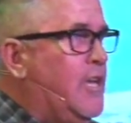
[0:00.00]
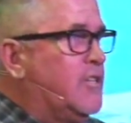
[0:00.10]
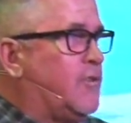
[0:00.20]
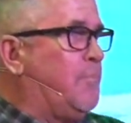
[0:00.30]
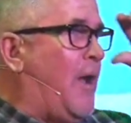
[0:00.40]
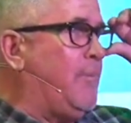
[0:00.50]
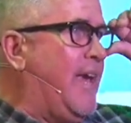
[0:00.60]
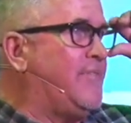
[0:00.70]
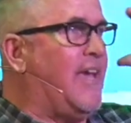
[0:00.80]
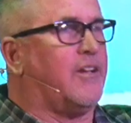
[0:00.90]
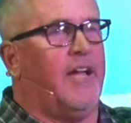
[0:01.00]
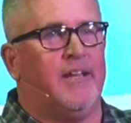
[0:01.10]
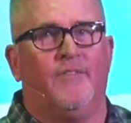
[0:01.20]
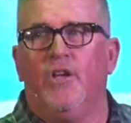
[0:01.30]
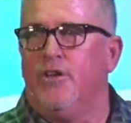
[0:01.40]
So he probably had that kind
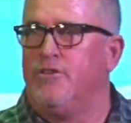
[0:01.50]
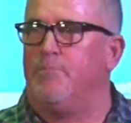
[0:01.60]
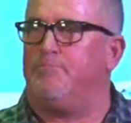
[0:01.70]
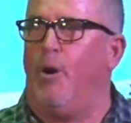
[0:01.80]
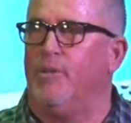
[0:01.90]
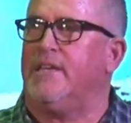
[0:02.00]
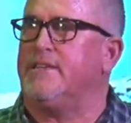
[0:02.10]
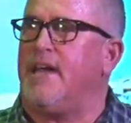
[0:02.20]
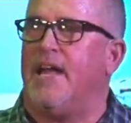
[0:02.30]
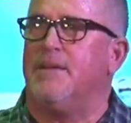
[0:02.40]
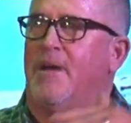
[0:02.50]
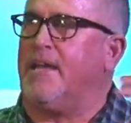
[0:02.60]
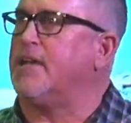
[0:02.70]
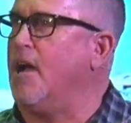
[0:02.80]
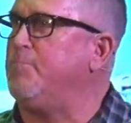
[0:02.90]
of Napoleon
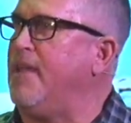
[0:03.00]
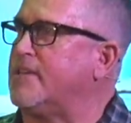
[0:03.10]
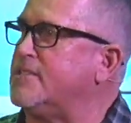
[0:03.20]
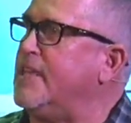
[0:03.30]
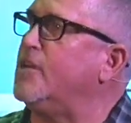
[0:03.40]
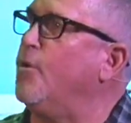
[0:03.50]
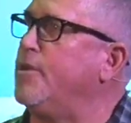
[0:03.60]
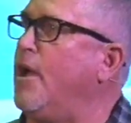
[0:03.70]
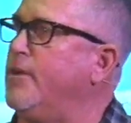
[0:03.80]
dynamite complex thing going on,